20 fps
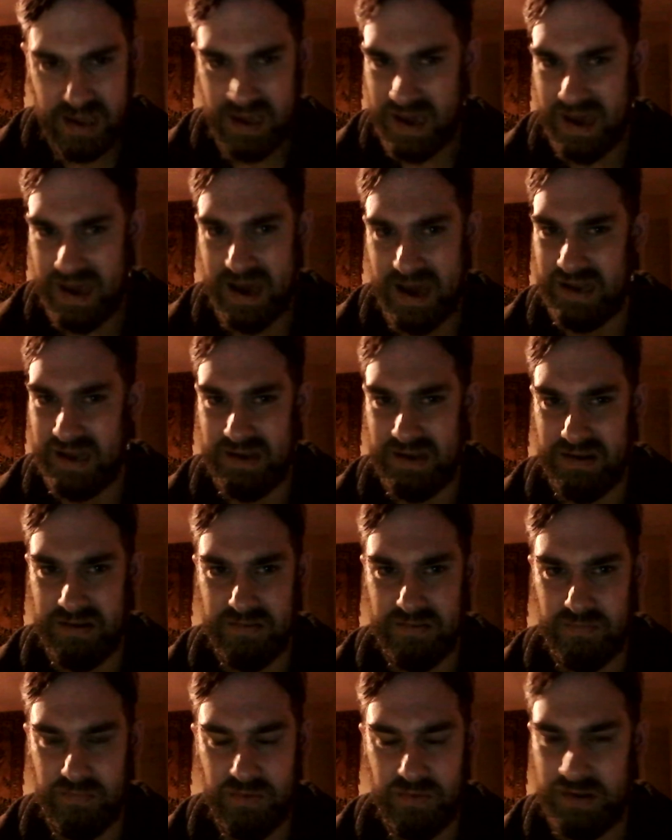
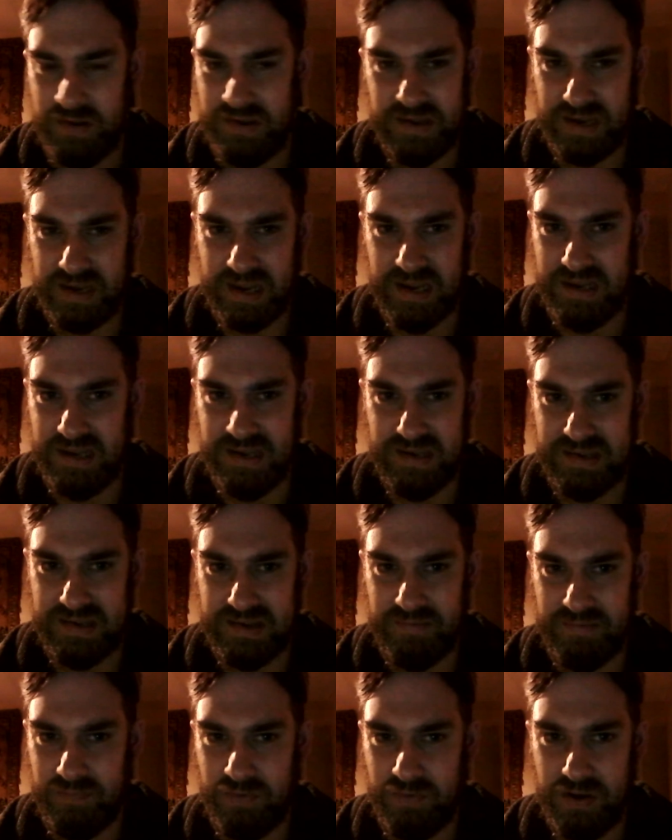And once again, there's
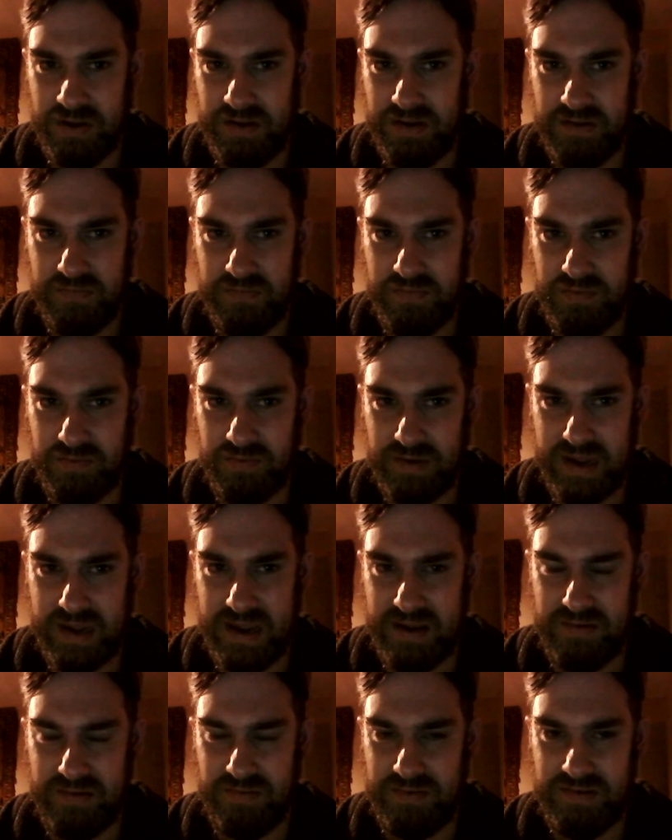some wonderful
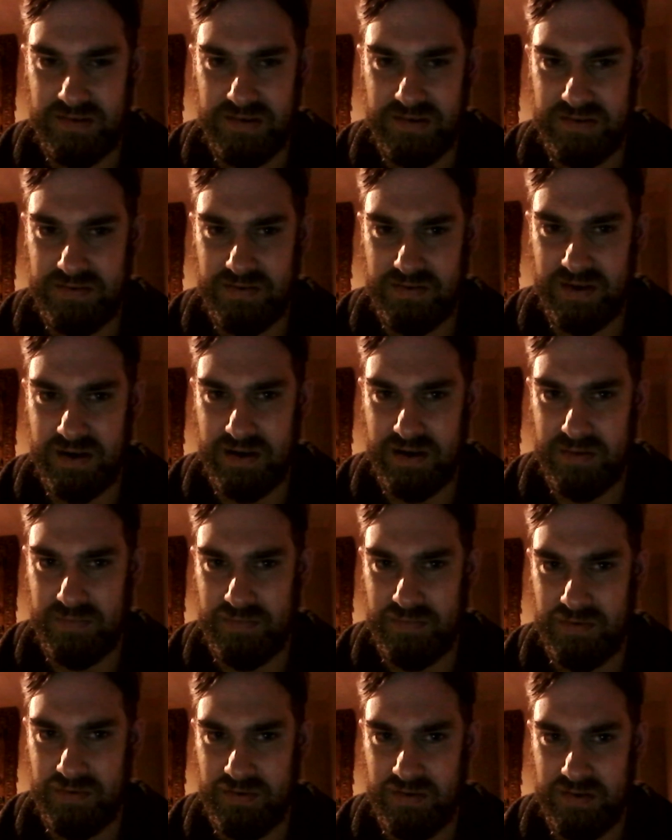character
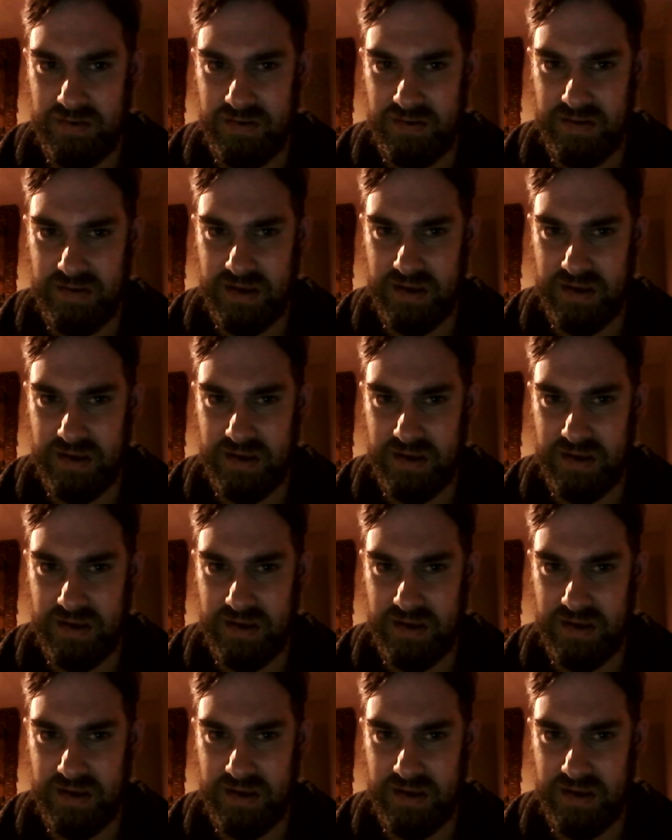drama